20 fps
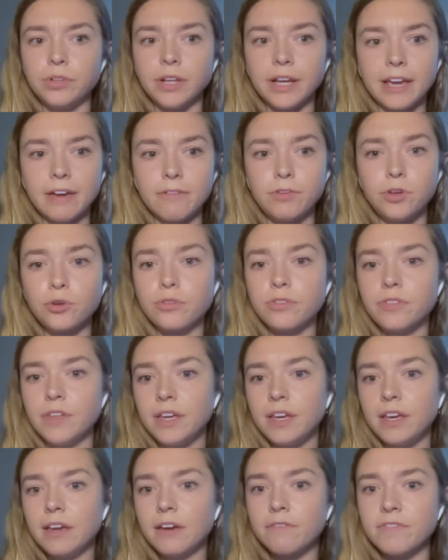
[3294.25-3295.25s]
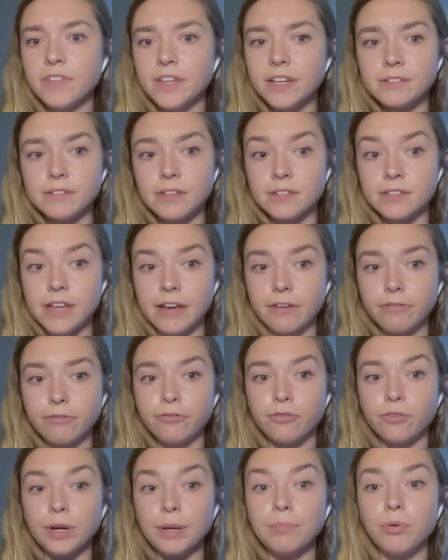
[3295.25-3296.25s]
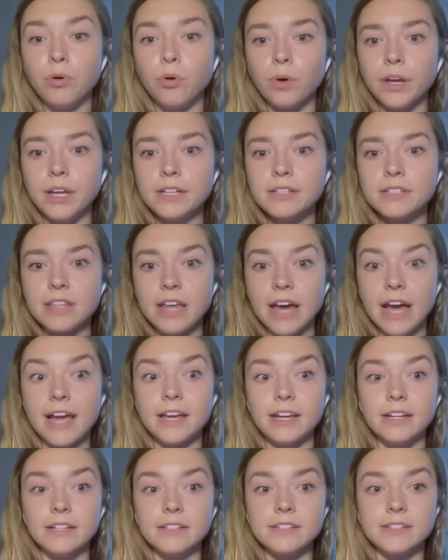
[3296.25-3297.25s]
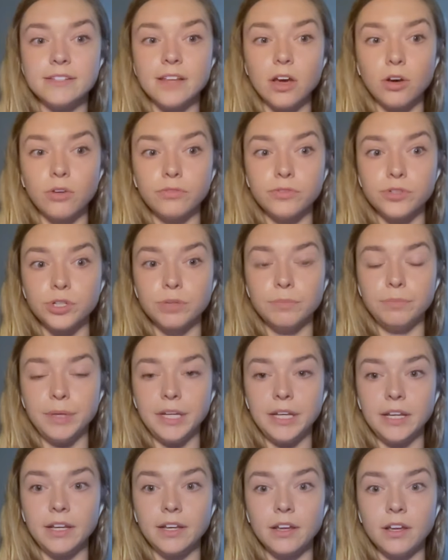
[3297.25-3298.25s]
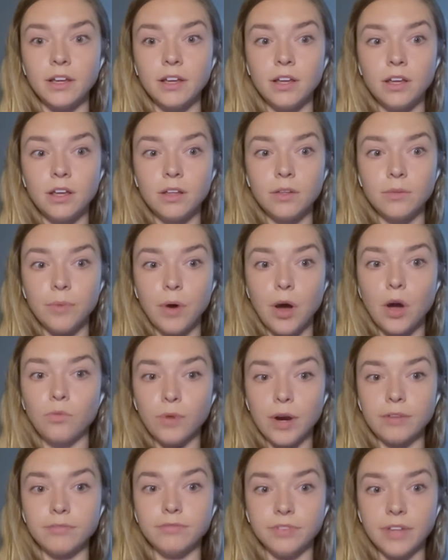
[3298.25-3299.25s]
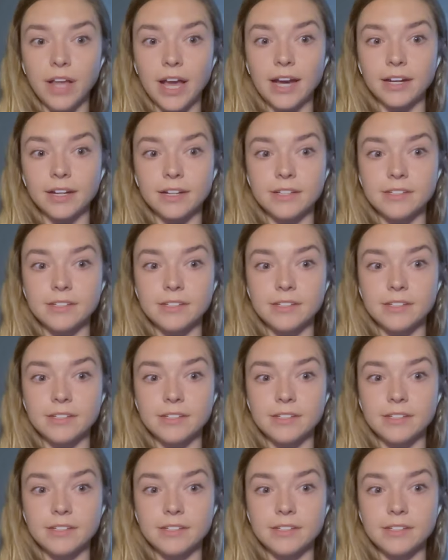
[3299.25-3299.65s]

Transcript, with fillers: Like if you're thinking of things as like free points, that in itself should be a red flag.